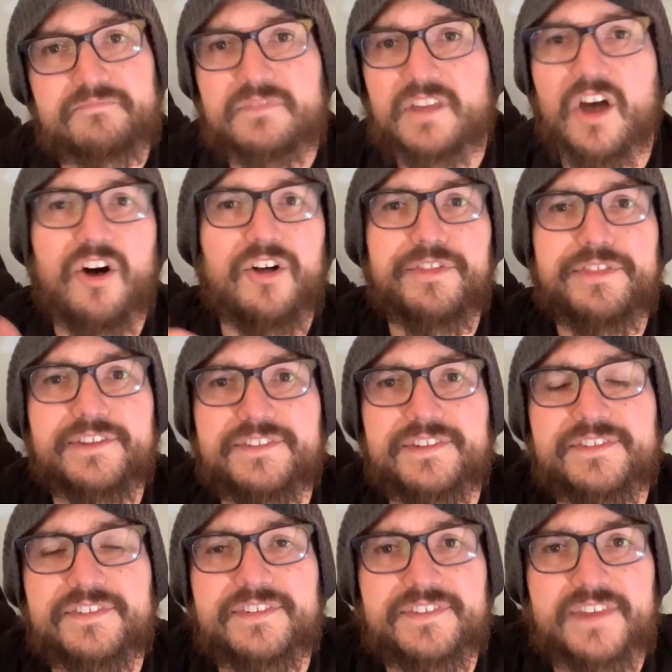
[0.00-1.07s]
All this
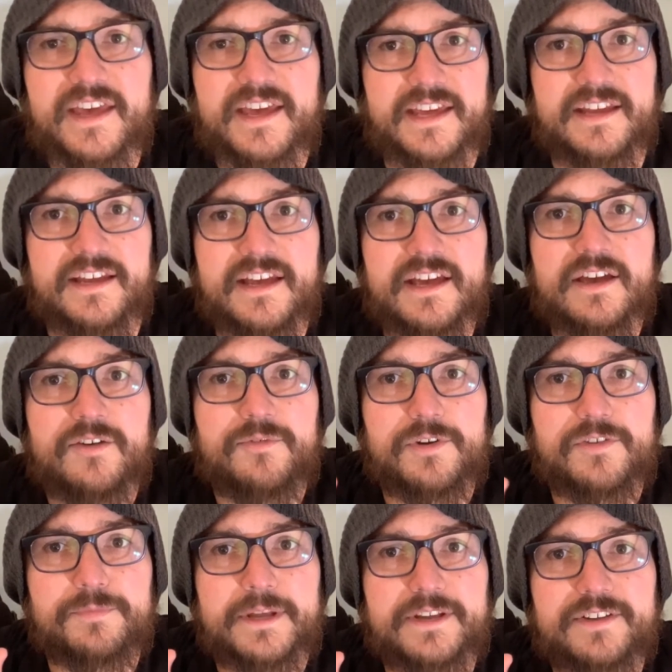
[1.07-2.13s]
is to say,
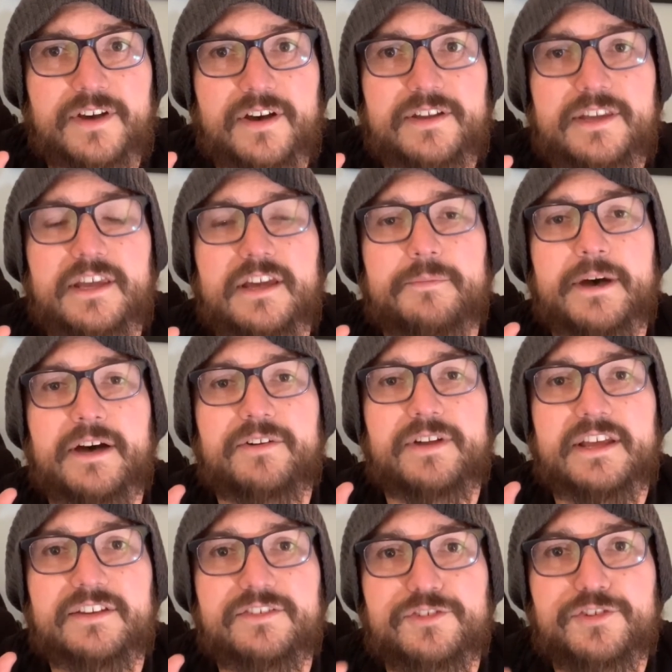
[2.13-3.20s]
we've been talking about
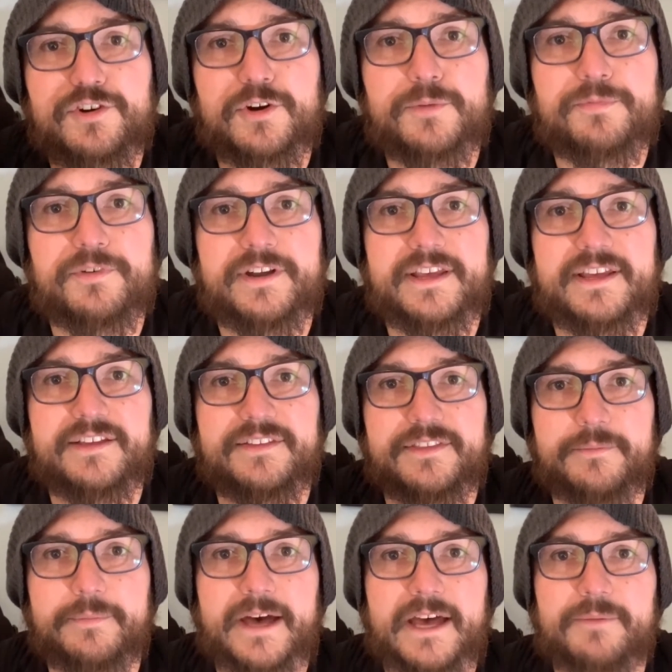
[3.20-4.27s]
interpreting the
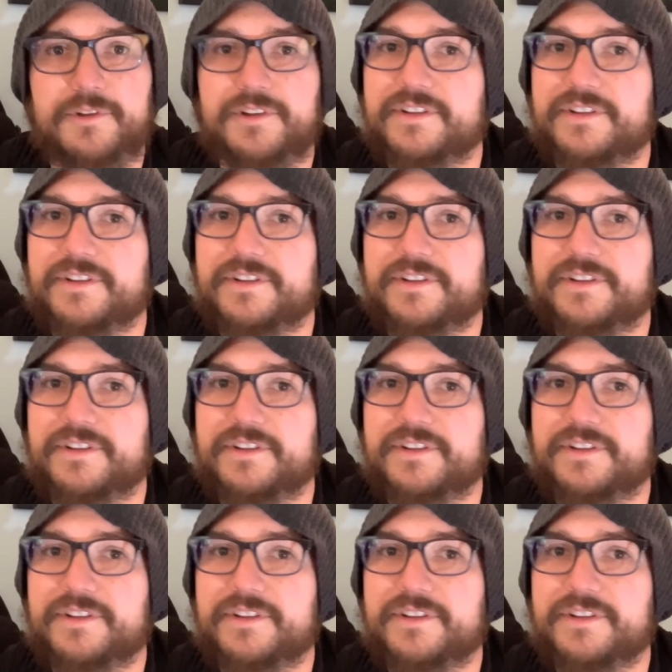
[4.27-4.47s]
Bible,